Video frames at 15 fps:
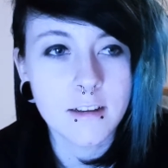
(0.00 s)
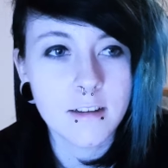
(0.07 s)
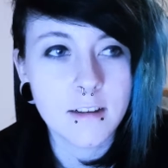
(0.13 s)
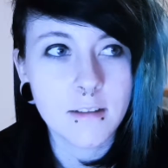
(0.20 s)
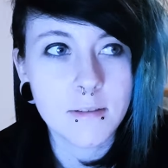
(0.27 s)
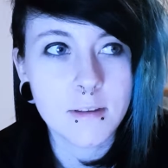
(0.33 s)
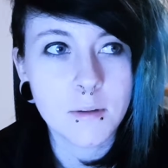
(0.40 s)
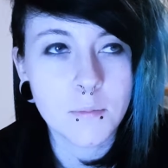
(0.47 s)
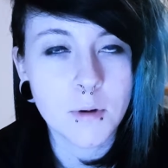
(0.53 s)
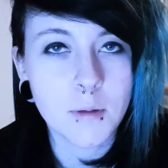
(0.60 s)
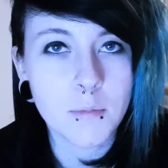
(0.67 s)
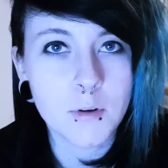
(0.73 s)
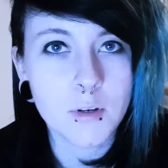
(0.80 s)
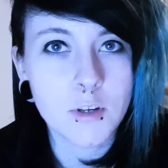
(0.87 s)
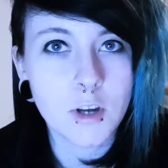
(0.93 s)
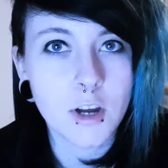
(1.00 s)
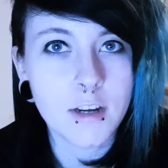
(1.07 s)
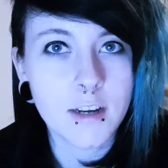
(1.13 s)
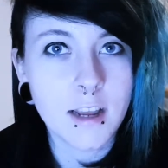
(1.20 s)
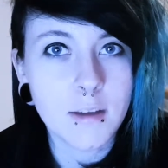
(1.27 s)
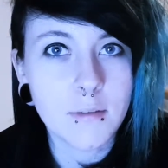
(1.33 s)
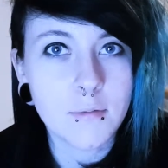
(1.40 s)
I've still pretty much got a
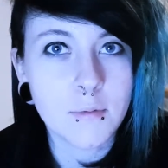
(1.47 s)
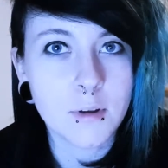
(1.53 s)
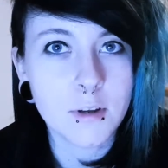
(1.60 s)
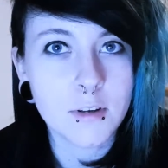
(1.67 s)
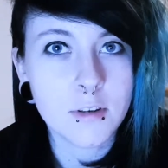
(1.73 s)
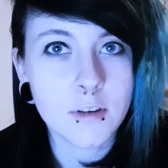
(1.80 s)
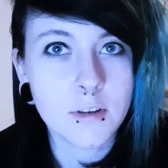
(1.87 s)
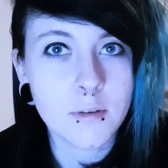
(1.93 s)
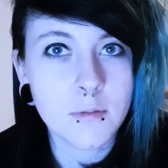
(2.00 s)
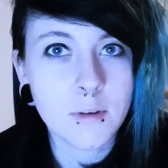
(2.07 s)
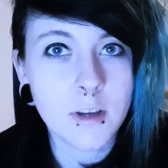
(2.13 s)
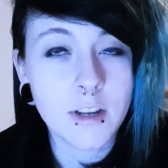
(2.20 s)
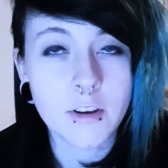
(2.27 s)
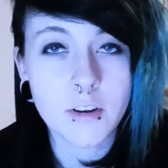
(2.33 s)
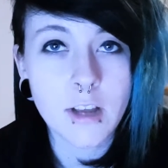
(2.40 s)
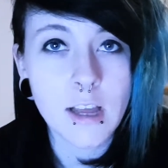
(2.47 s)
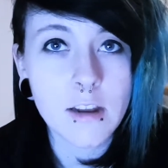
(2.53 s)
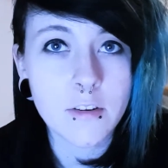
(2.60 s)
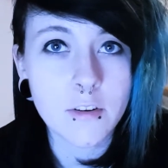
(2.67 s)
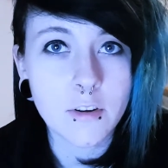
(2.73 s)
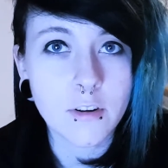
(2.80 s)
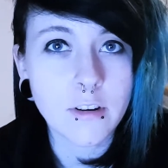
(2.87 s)
day of work to do, and it'll
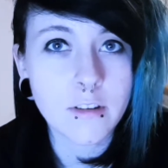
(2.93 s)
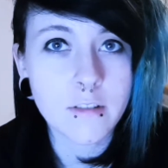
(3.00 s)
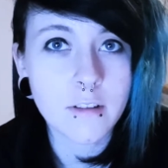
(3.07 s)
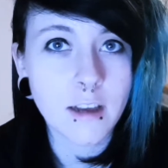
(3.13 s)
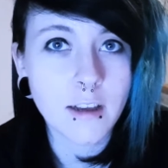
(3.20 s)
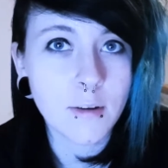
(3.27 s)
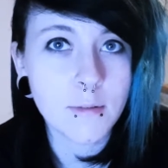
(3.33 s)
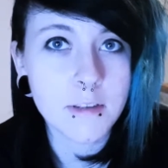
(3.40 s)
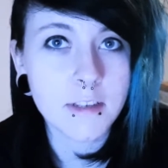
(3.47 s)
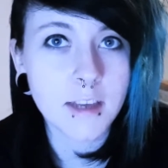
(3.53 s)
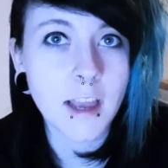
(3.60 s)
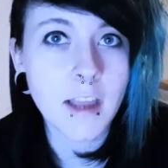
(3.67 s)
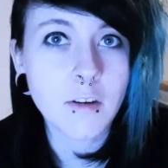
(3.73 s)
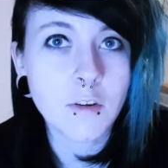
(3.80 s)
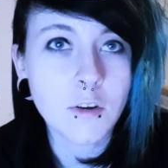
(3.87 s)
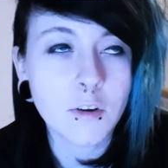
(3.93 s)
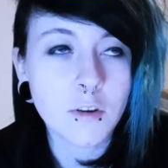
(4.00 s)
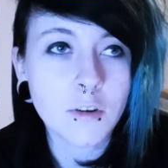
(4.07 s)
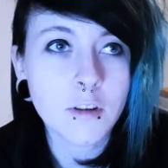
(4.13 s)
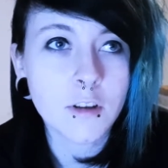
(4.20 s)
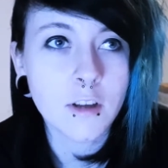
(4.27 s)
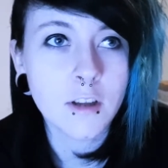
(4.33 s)
get done. I always get it
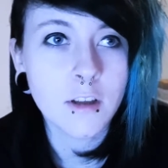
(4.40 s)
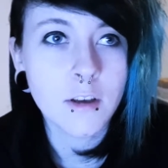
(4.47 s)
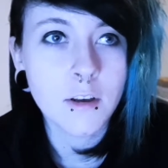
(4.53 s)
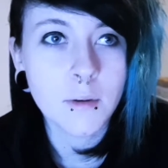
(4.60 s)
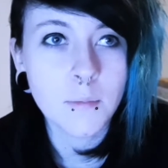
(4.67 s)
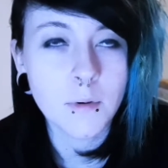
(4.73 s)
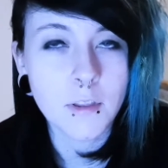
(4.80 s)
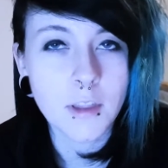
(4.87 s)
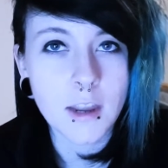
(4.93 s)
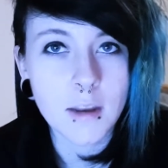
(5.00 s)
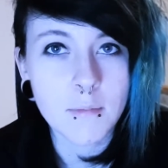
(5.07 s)
done, but then it